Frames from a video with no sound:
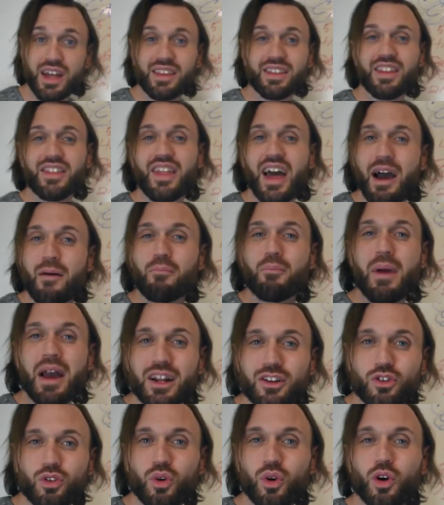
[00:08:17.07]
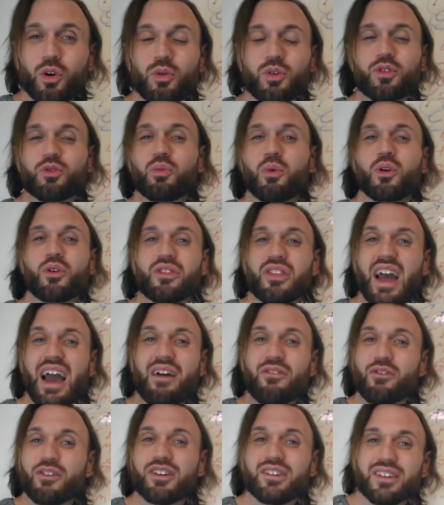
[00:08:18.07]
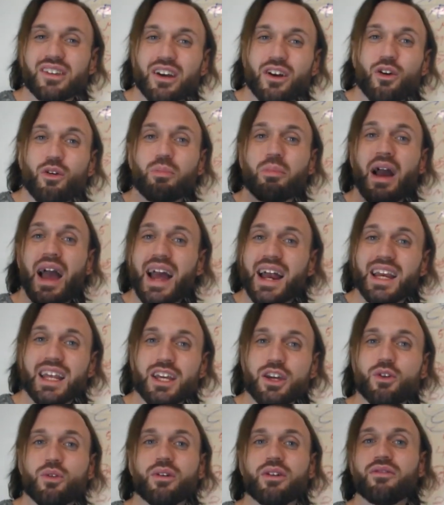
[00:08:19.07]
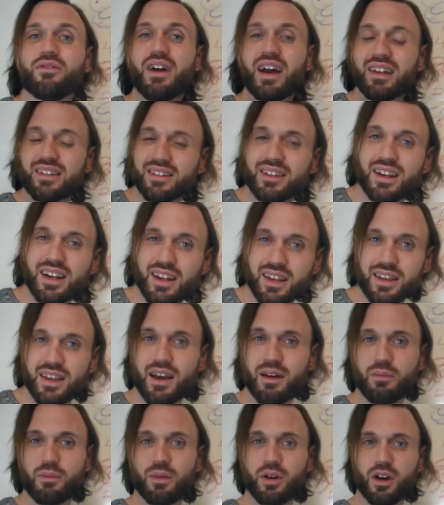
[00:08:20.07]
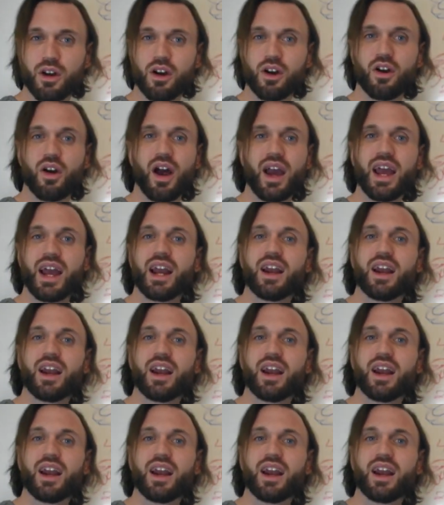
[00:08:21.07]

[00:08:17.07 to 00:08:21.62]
then that mentor was worth every single penny you invested in them right?